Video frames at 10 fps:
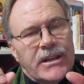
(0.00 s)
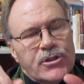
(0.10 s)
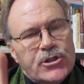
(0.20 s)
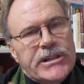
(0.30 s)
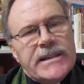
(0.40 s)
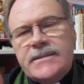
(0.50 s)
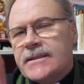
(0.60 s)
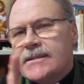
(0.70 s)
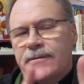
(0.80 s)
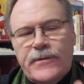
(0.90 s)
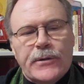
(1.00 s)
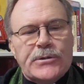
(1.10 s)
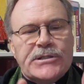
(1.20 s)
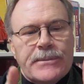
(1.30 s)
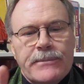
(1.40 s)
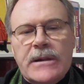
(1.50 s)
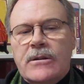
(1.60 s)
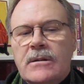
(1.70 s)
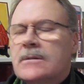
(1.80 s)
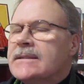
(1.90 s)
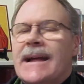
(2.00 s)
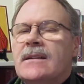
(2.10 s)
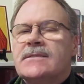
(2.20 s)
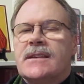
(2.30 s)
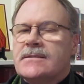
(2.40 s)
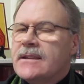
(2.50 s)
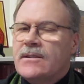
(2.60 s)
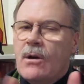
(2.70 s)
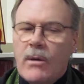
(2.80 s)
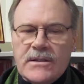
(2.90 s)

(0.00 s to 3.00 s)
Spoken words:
Jesus' first miracle tells us in no